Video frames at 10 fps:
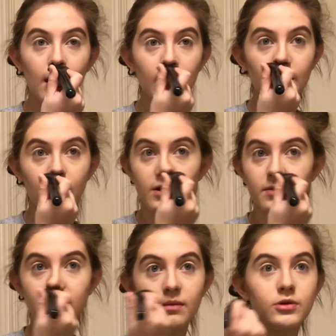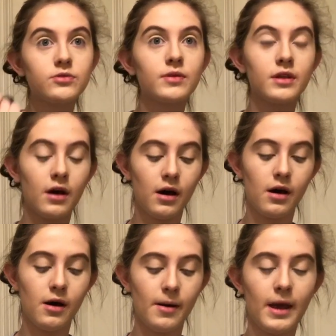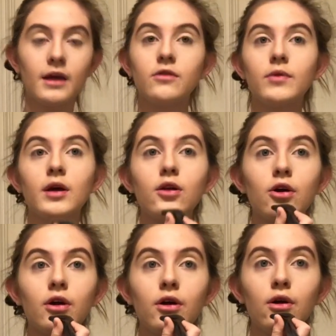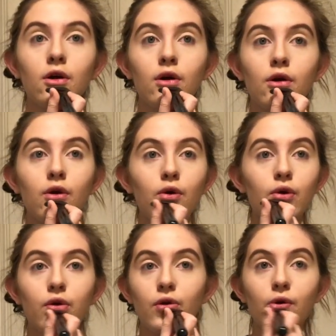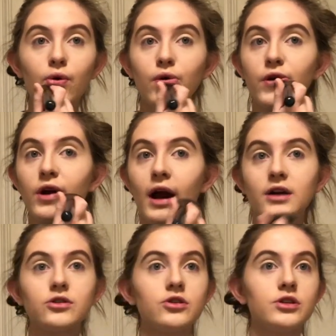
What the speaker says: and I got to be doubles with Hannah Winkler, who is an older actor.